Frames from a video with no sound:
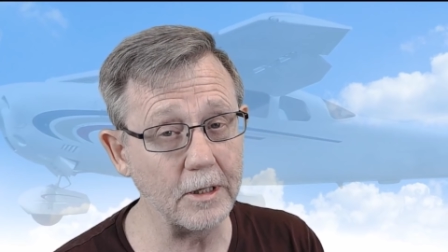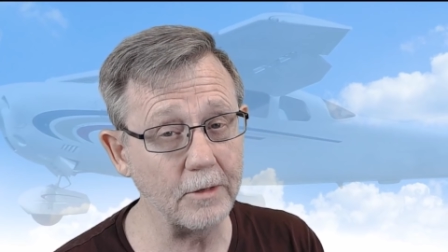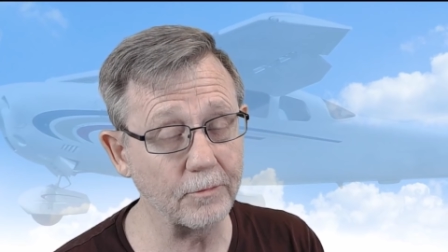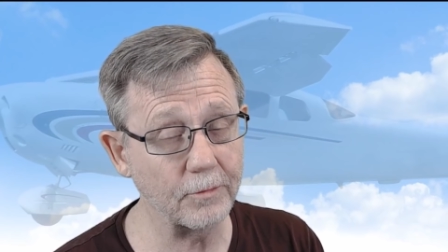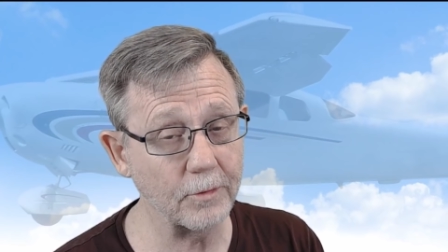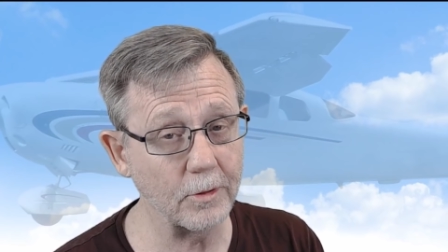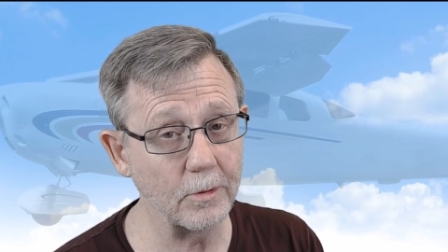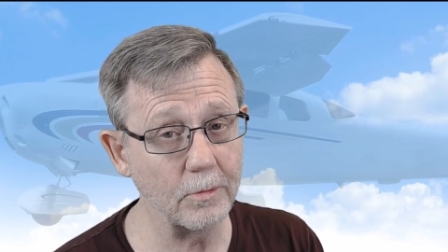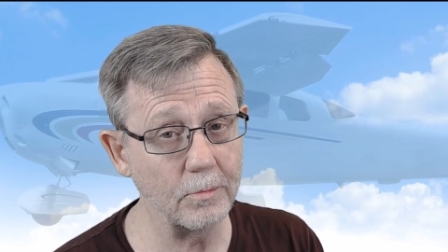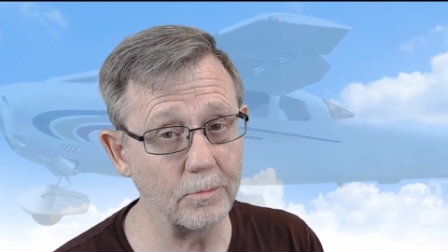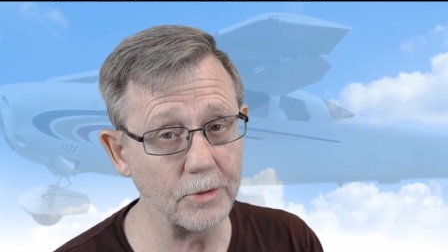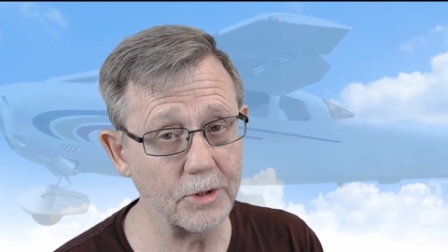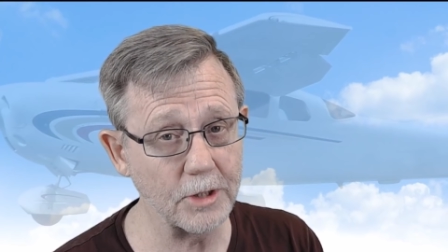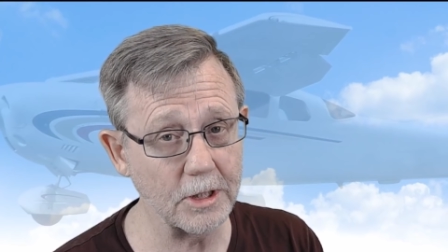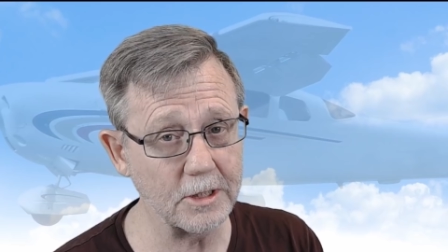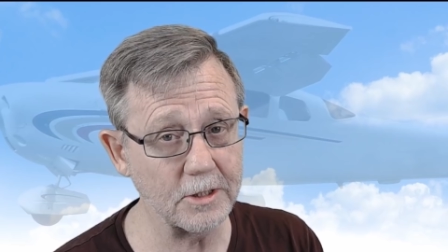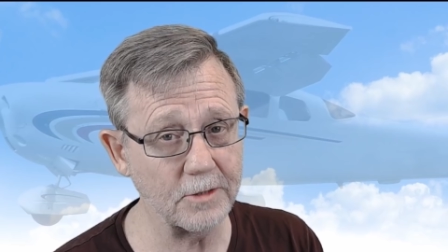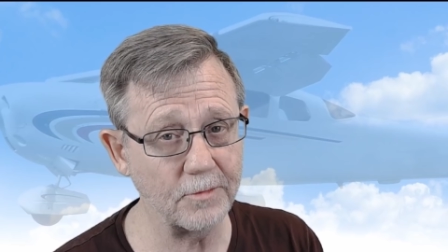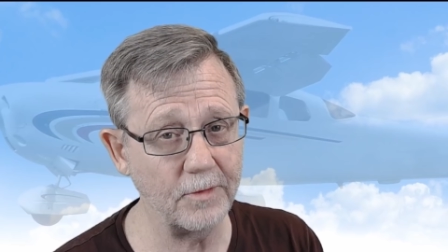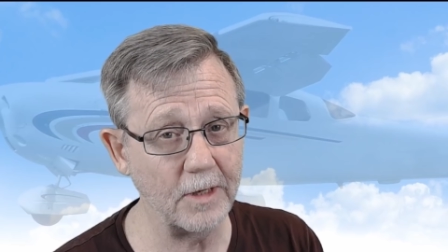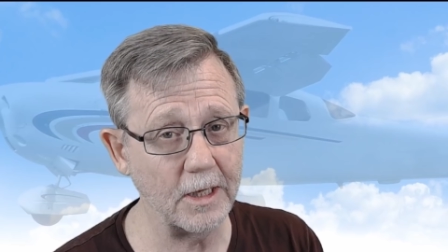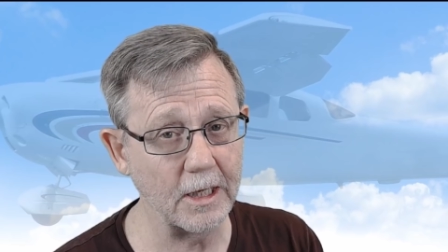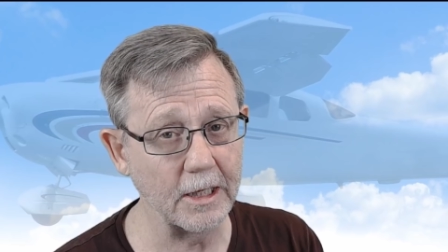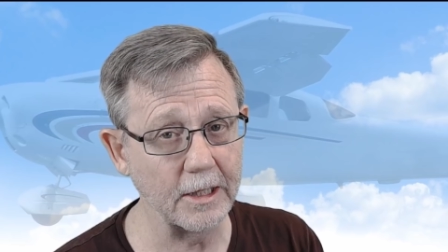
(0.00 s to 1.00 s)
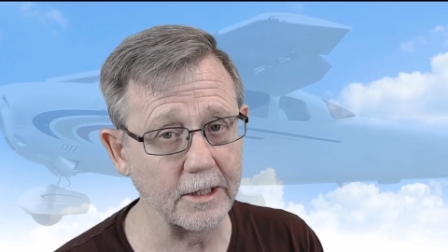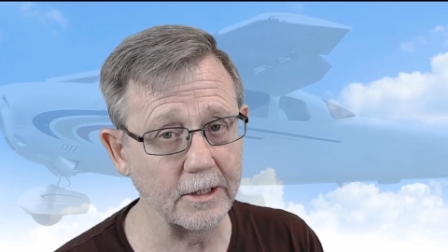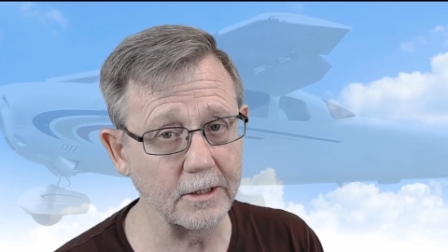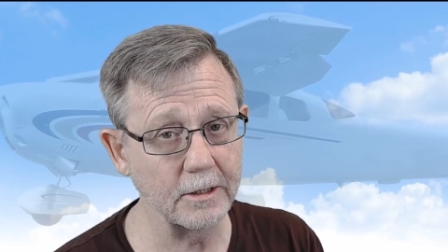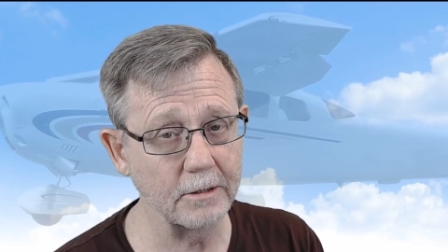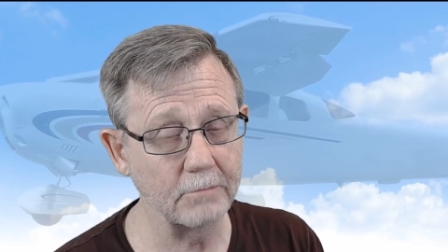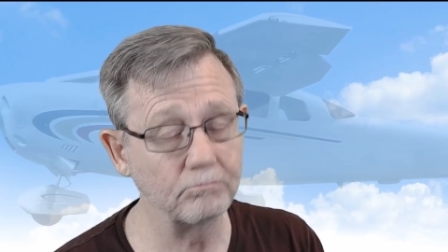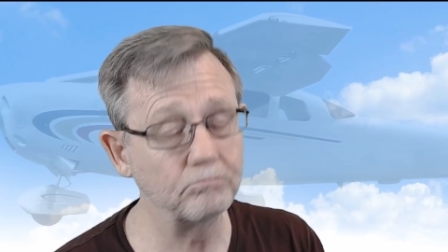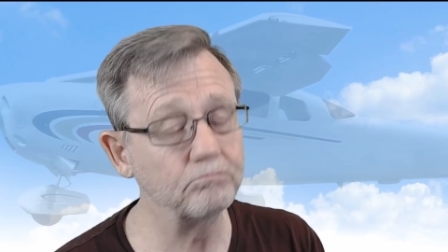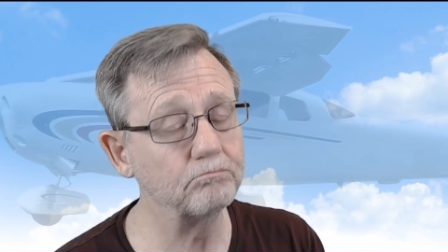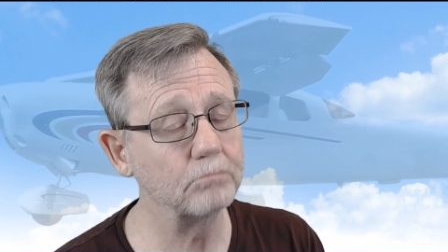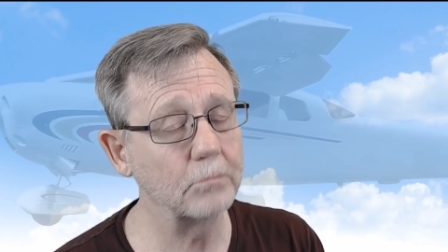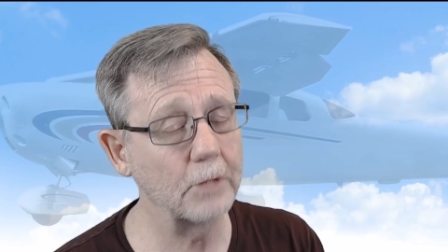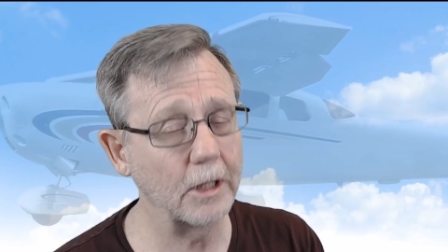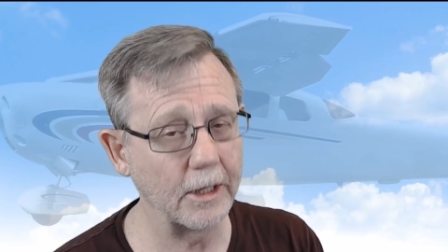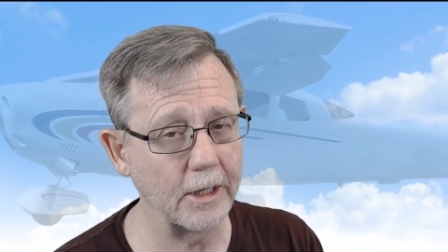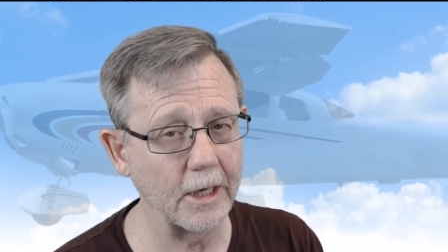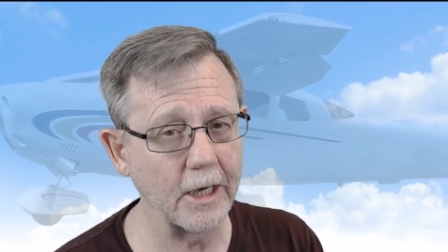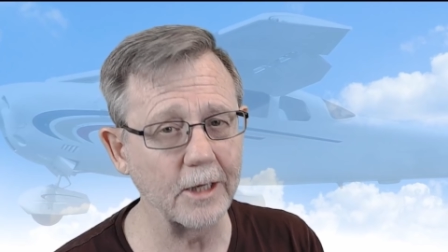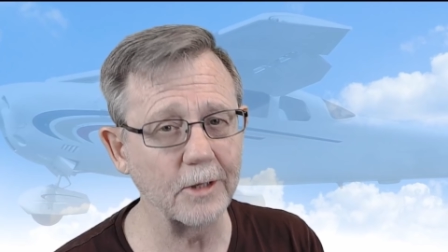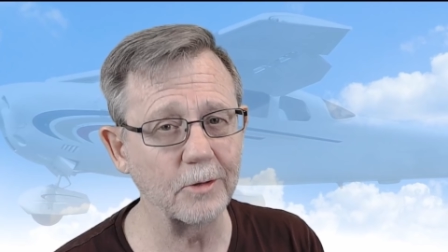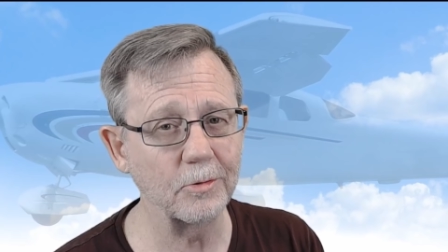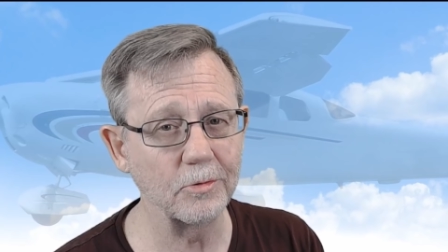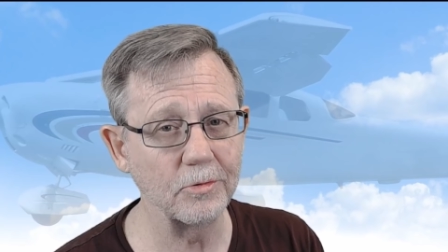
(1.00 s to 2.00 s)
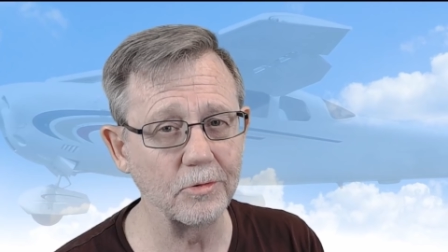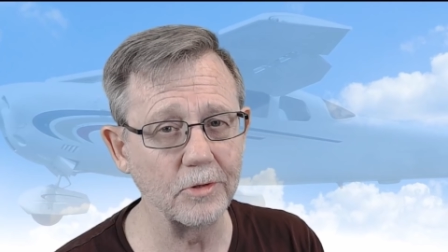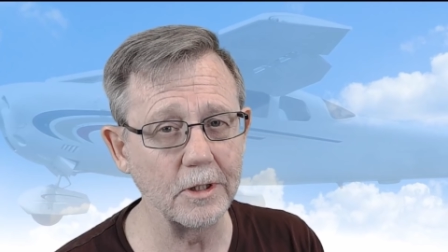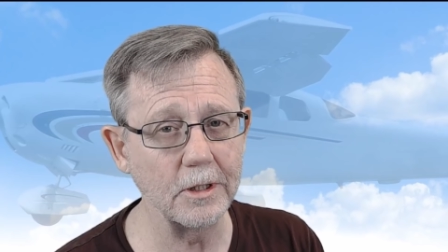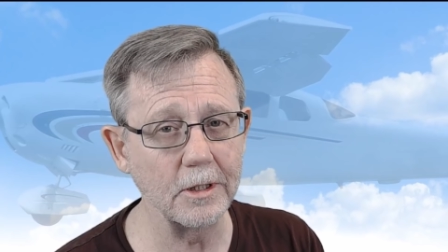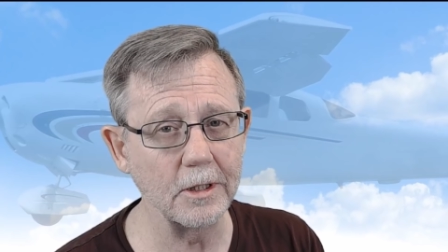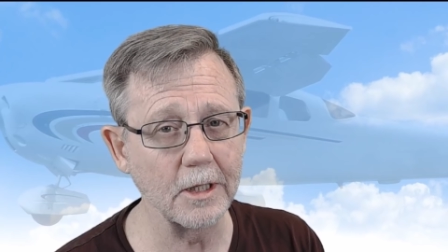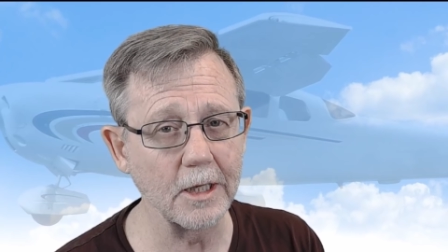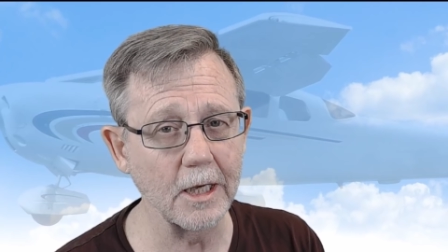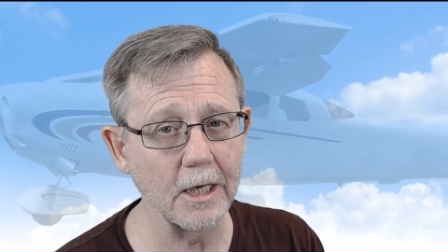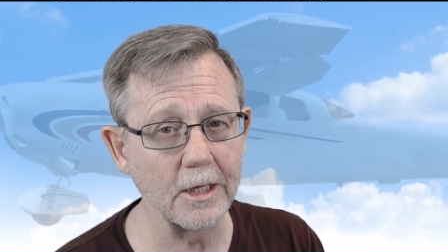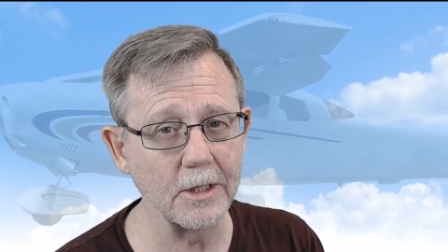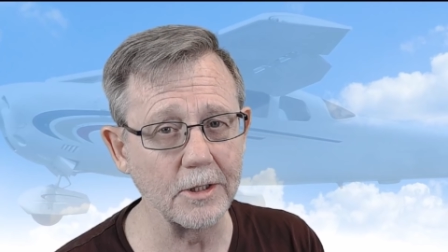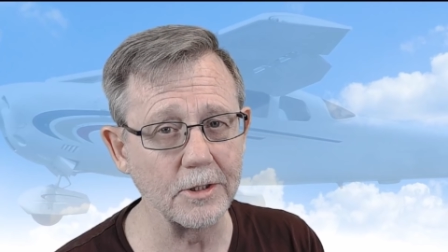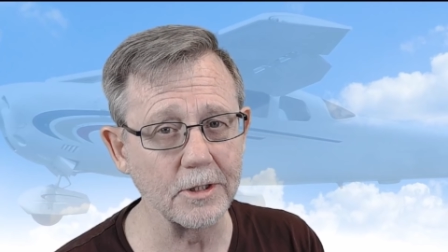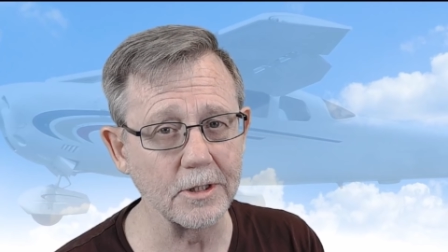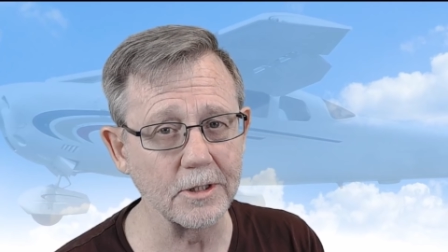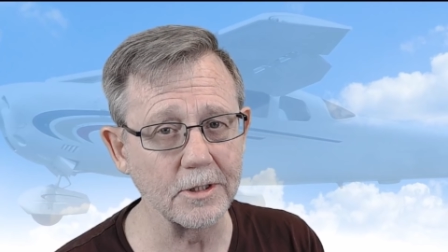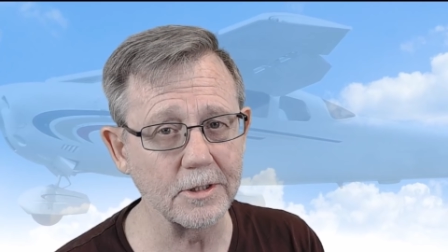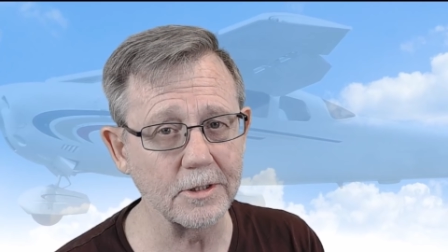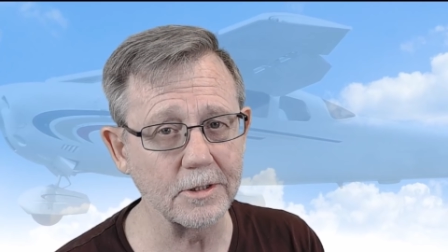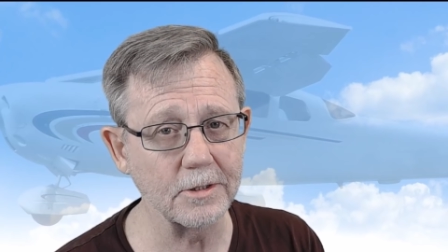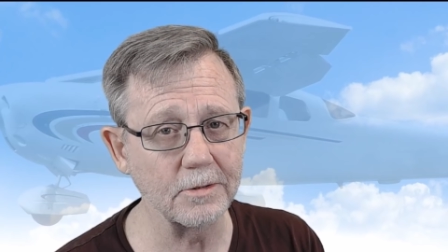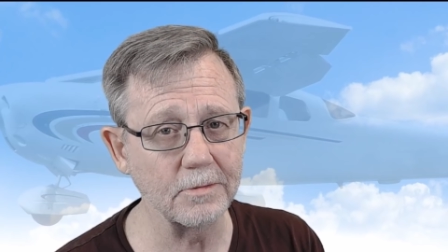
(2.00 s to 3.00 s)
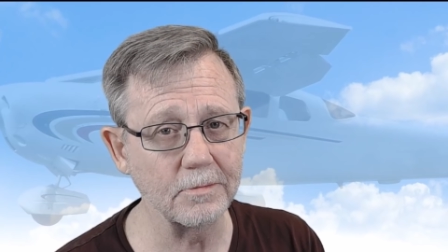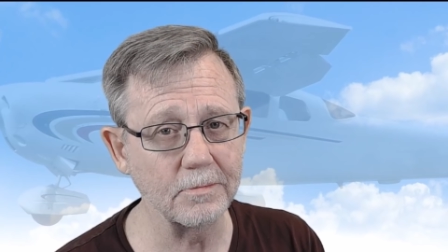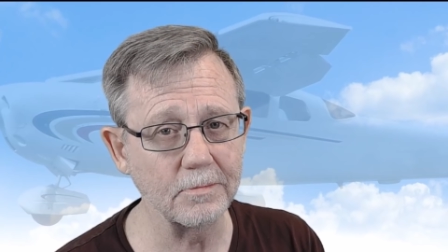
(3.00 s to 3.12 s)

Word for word: from Just Flight, and I could read the gauges.